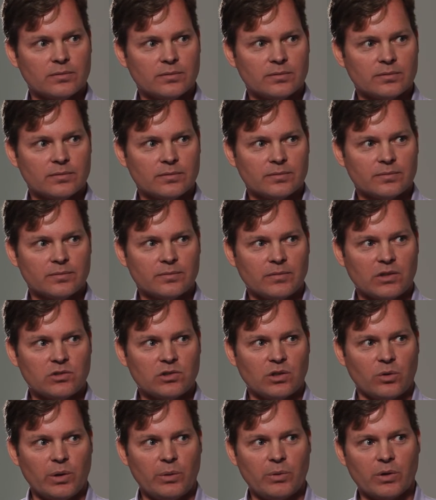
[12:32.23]
Hmm.
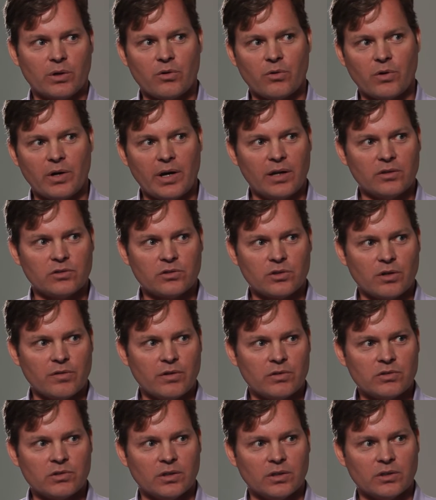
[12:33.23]
So we would create
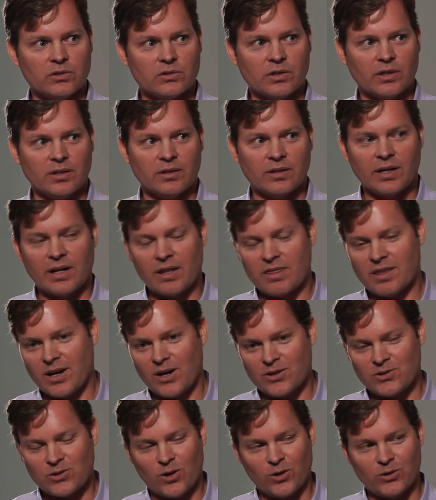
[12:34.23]
services, and I think
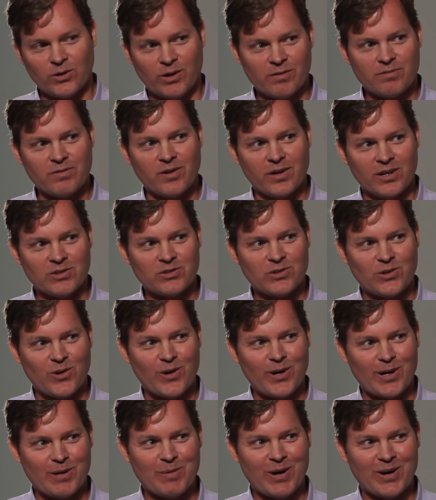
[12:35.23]
I told you a funny
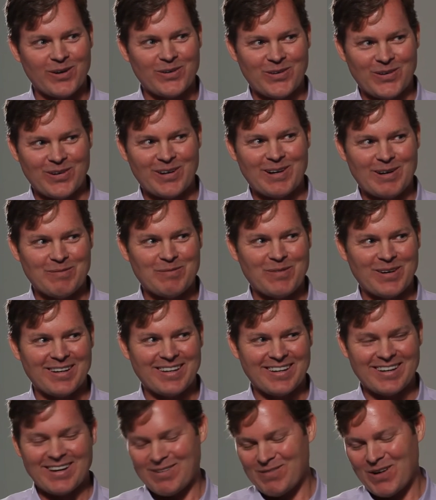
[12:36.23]
story this about, a, this, um, this
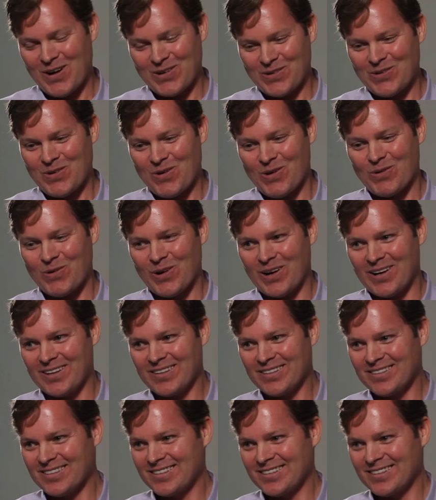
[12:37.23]
is about Norway.